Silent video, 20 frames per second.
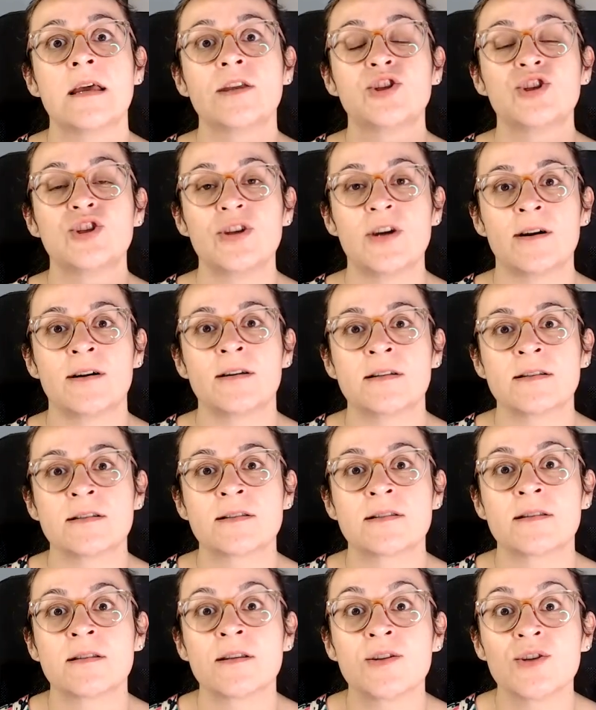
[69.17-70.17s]

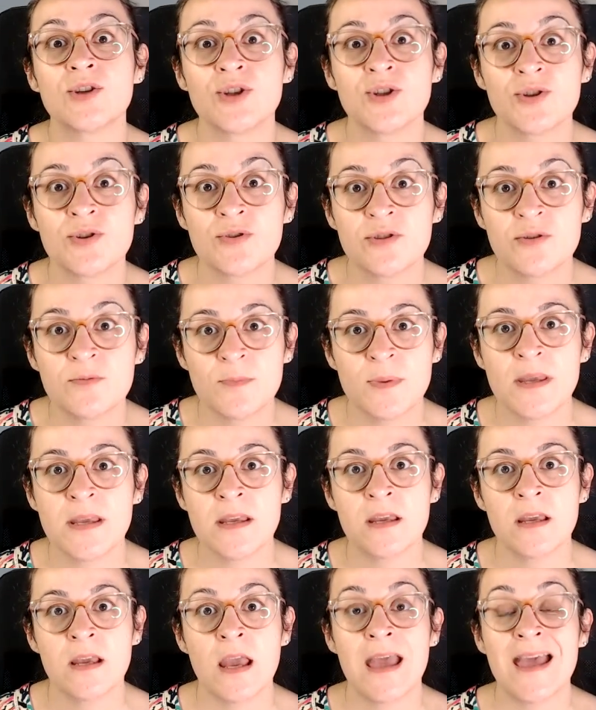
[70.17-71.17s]
chunks should
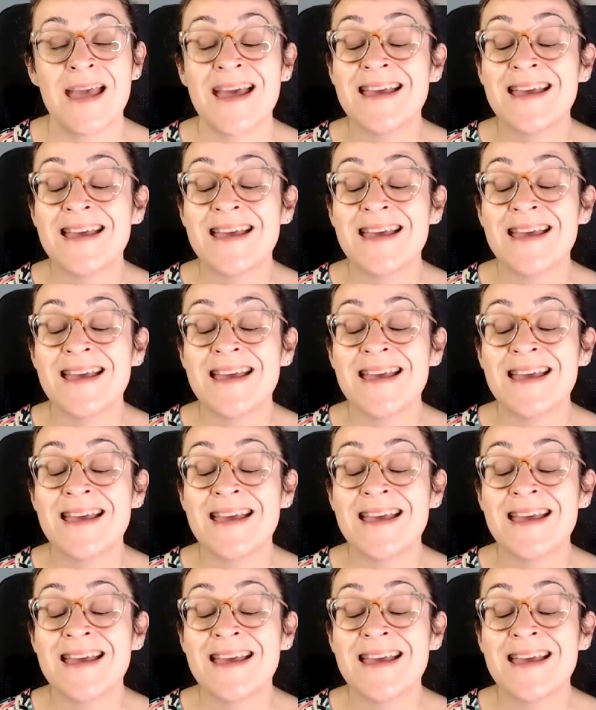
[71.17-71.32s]
be,